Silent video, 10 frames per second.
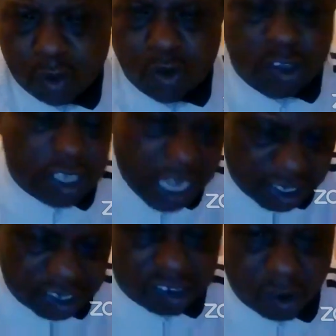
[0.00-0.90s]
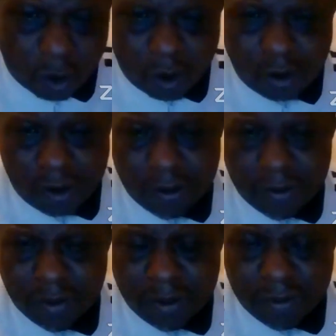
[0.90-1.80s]
to change this law
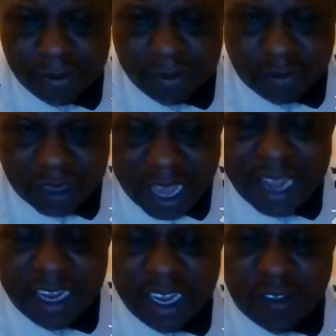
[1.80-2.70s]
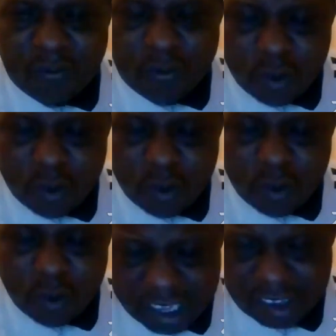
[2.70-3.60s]
and they
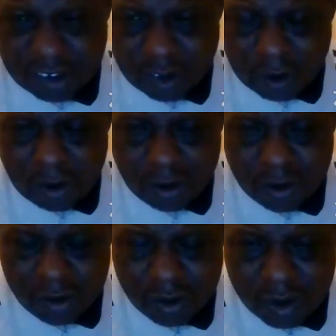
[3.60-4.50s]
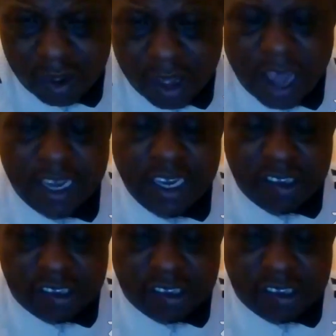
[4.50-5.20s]
refused to change this law and they